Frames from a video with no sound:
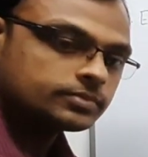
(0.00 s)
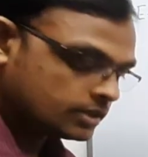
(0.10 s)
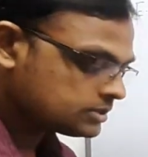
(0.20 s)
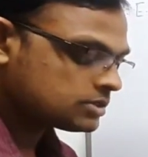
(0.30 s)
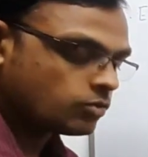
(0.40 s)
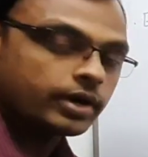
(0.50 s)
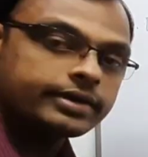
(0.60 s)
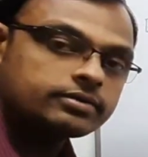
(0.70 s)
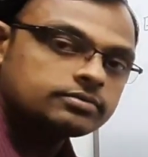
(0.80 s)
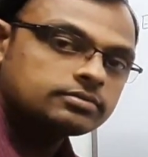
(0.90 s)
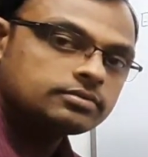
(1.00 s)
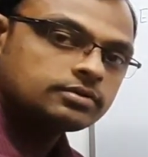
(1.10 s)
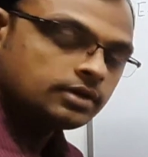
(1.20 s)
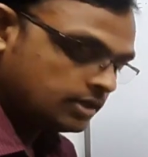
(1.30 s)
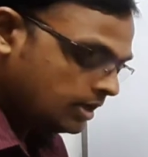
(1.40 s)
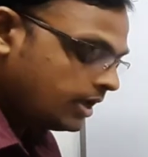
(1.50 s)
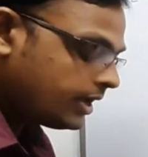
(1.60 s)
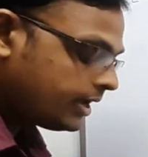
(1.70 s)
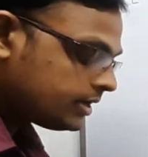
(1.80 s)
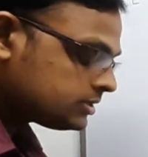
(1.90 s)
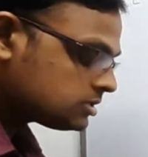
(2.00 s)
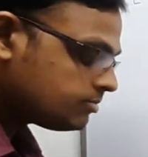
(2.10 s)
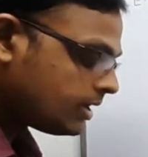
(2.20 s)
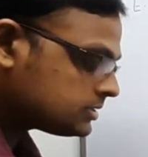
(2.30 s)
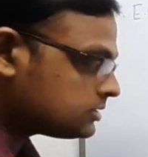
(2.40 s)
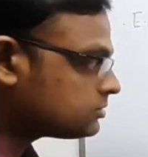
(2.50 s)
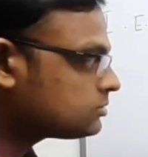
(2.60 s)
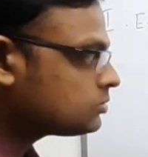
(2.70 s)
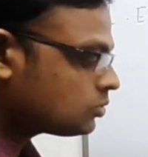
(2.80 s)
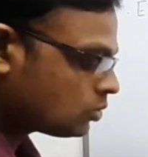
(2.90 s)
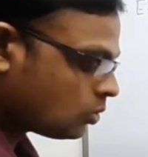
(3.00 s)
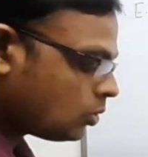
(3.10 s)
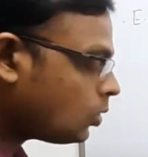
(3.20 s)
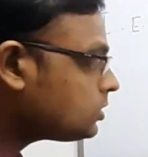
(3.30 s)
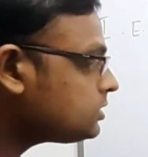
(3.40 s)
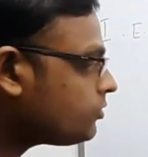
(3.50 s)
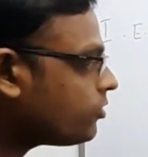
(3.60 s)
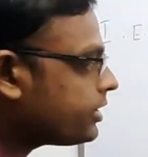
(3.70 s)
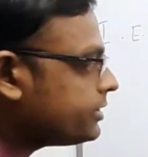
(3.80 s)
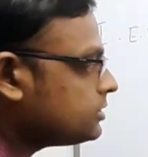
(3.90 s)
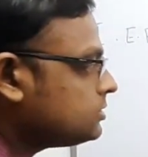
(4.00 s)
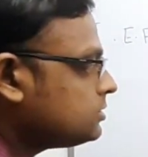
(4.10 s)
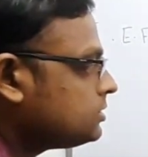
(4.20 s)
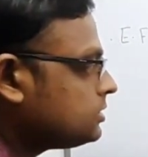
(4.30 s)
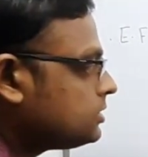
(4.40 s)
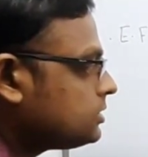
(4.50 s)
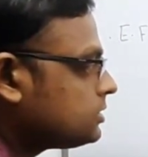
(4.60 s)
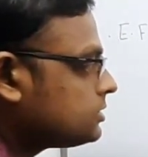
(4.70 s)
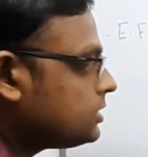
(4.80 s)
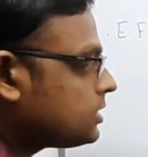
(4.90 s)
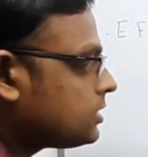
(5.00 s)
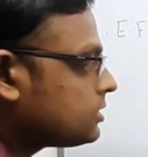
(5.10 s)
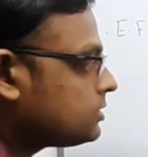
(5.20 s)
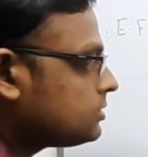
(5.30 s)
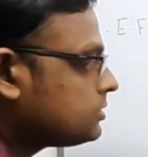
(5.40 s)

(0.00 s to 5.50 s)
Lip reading: just a wire, and just imagine on the wire there are